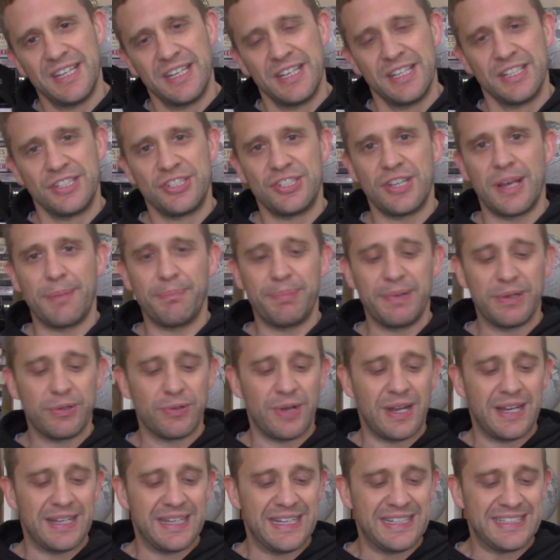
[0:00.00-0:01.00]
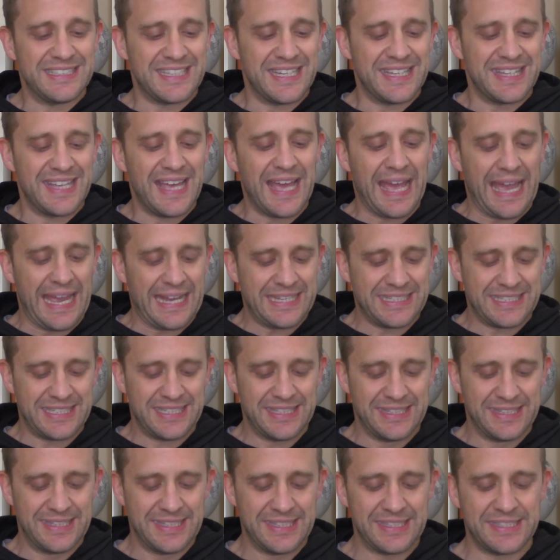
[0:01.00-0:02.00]
jumping right into that,
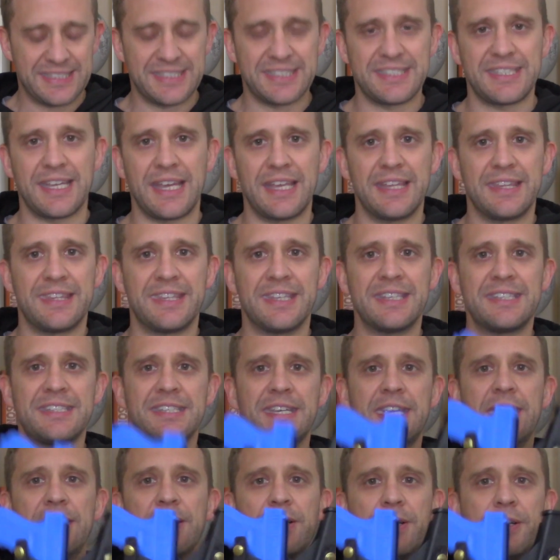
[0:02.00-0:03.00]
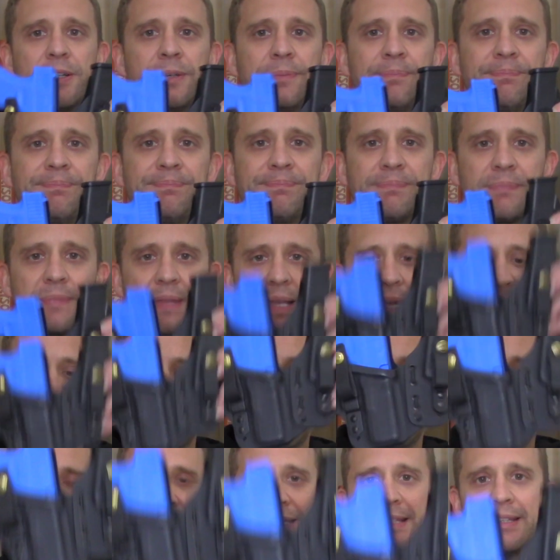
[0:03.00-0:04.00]
this here,
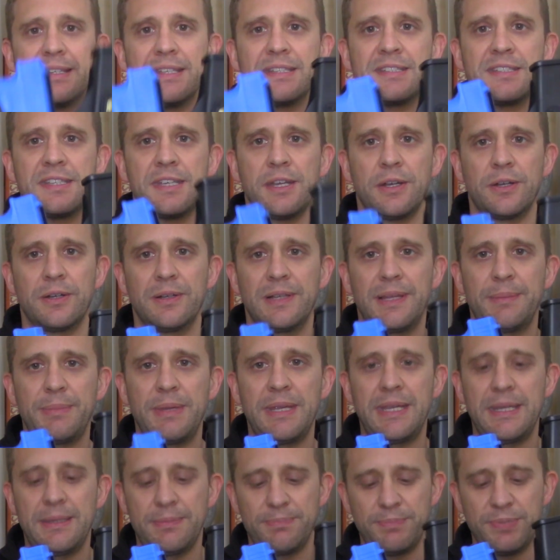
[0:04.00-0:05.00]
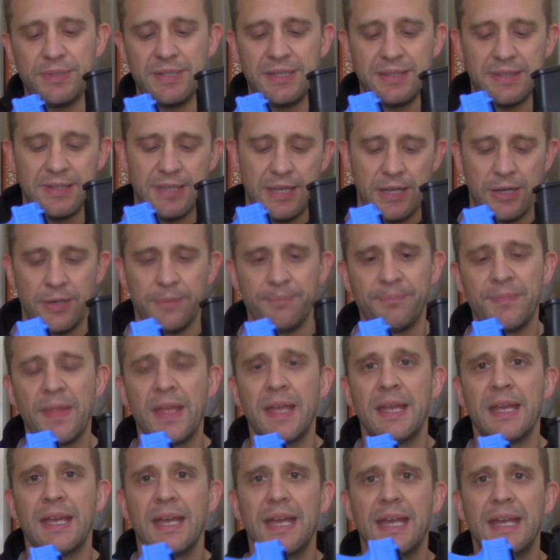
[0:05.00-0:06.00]
let me put it there,
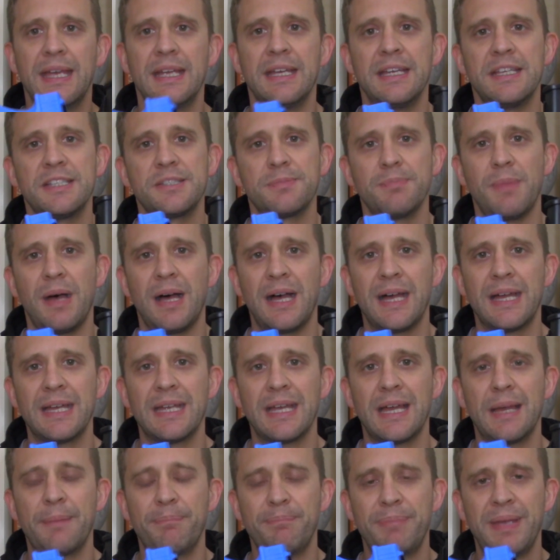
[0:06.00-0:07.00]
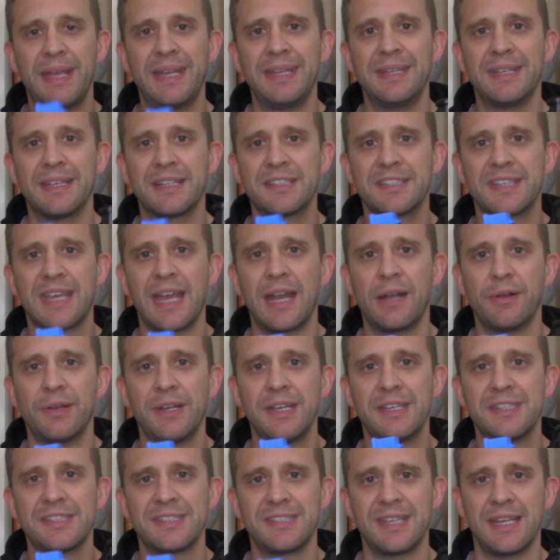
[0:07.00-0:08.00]
is my Appendix
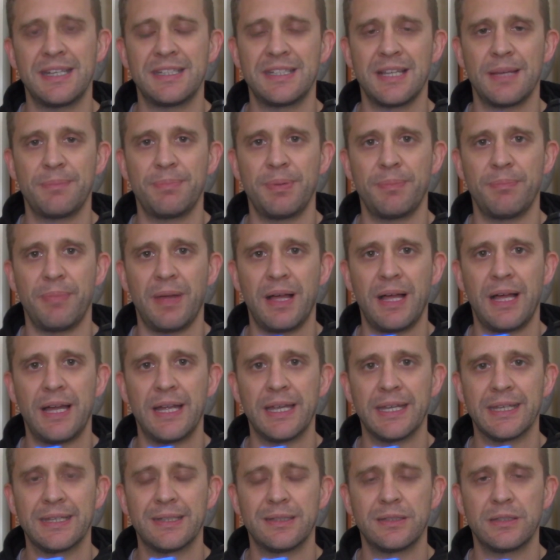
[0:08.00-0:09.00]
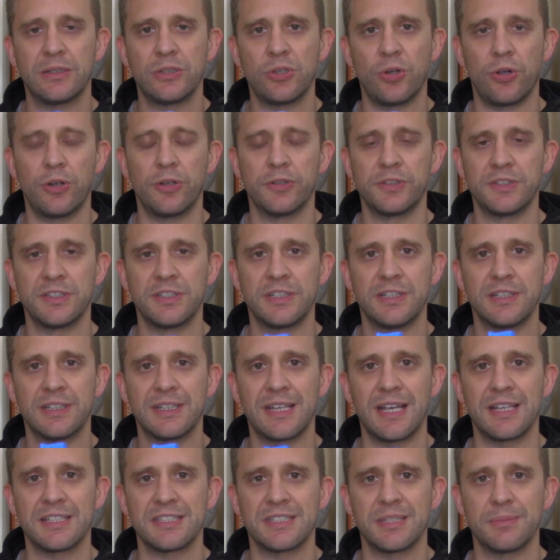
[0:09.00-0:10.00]
carry setup by Carter
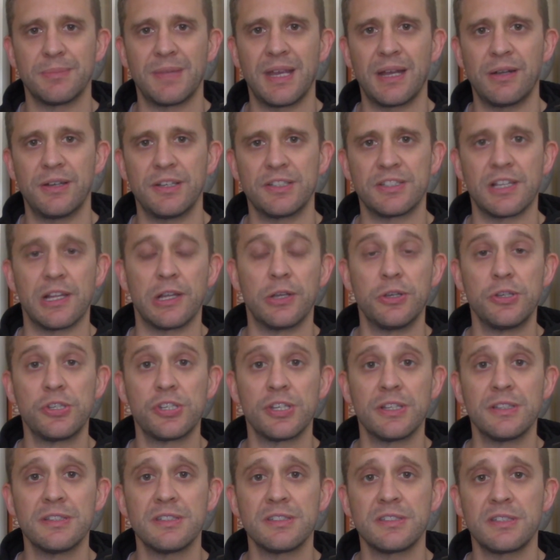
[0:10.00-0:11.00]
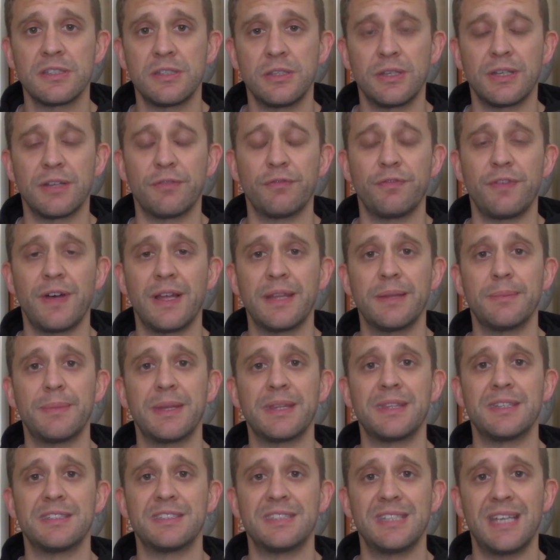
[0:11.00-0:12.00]
Custom Carry Solutions. You can find them
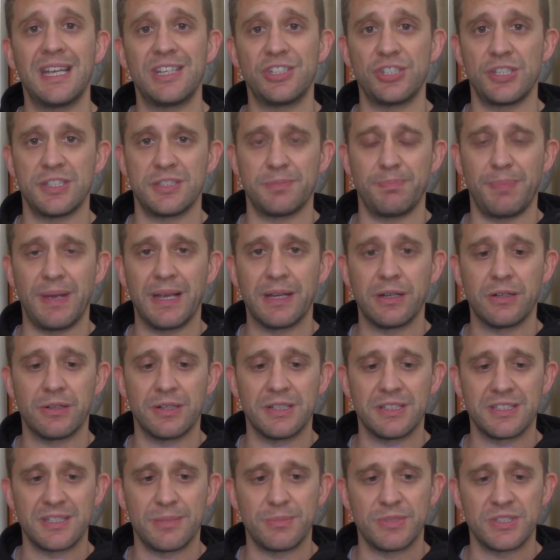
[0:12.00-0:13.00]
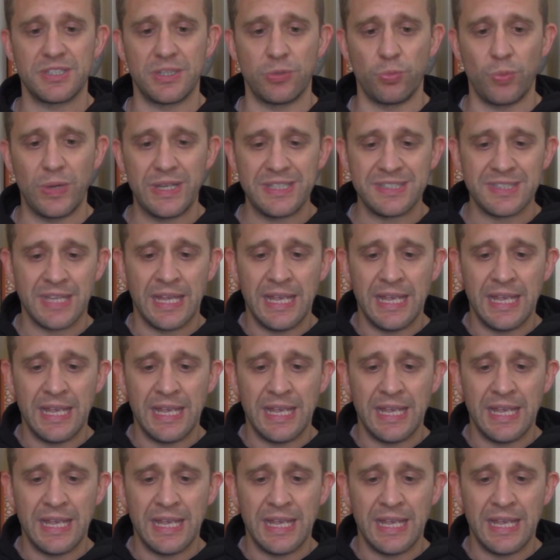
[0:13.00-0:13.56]
at the CHS bunker in Somerset West.